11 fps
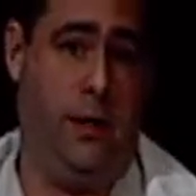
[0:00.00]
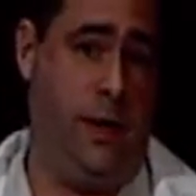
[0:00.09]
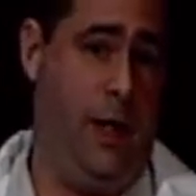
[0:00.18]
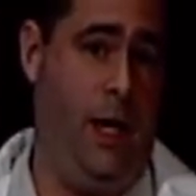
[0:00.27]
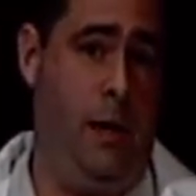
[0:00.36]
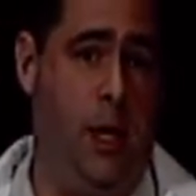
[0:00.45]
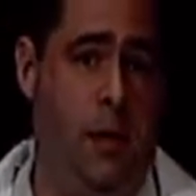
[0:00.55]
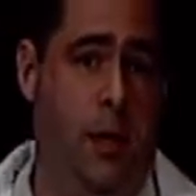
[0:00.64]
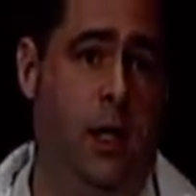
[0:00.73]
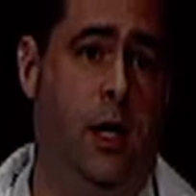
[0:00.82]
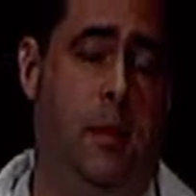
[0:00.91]
say, hey,
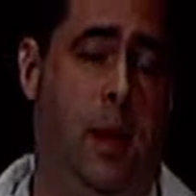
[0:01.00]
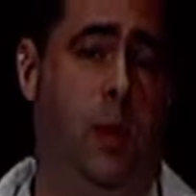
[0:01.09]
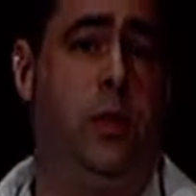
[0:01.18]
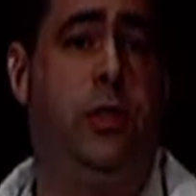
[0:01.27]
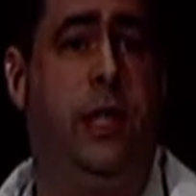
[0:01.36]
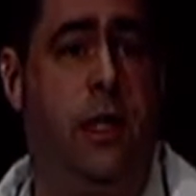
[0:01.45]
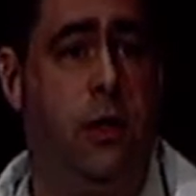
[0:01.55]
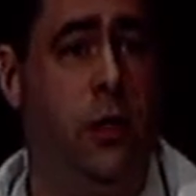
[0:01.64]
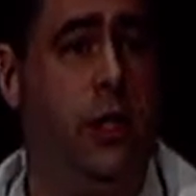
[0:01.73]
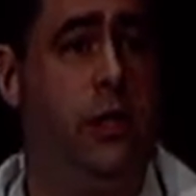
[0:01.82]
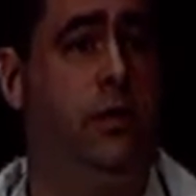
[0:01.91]
maybe we should take a
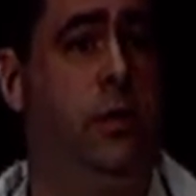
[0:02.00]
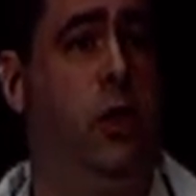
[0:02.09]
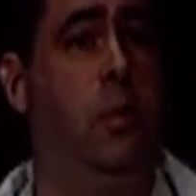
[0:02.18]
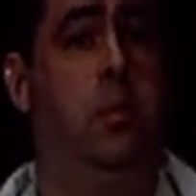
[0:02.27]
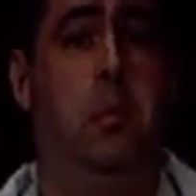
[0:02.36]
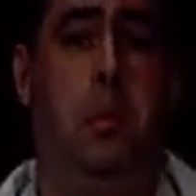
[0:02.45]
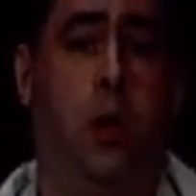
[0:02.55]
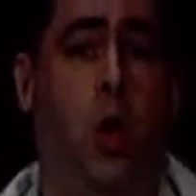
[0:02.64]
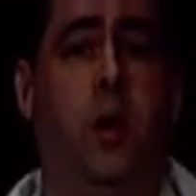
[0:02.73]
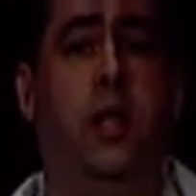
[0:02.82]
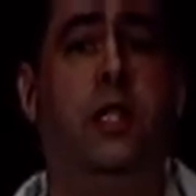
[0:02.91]
look at
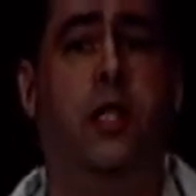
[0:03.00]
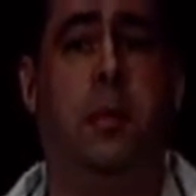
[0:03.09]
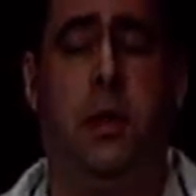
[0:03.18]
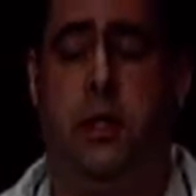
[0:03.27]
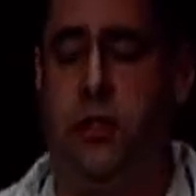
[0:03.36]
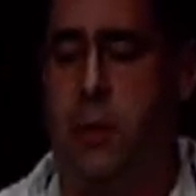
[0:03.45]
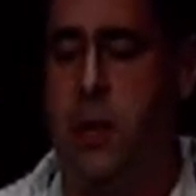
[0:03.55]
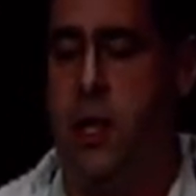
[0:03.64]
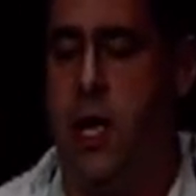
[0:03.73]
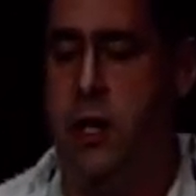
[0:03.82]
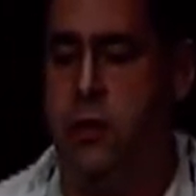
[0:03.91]
blowing these up into
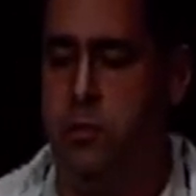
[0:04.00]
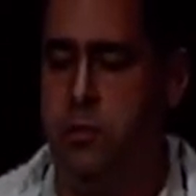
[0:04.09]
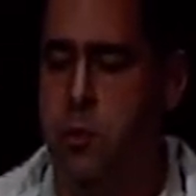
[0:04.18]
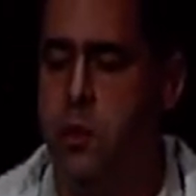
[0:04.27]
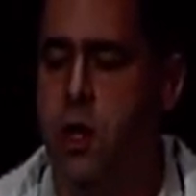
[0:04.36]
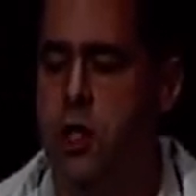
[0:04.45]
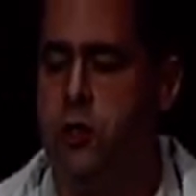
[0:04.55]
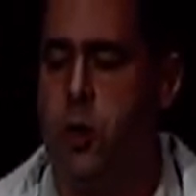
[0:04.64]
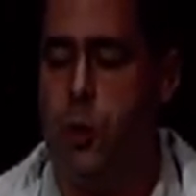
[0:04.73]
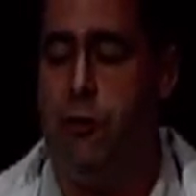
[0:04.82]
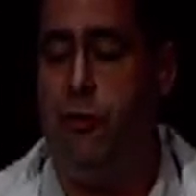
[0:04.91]
something else. So
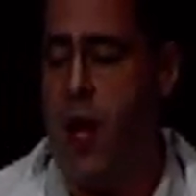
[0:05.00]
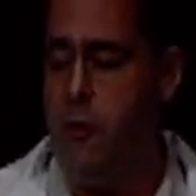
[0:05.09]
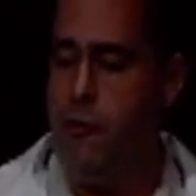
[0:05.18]
we found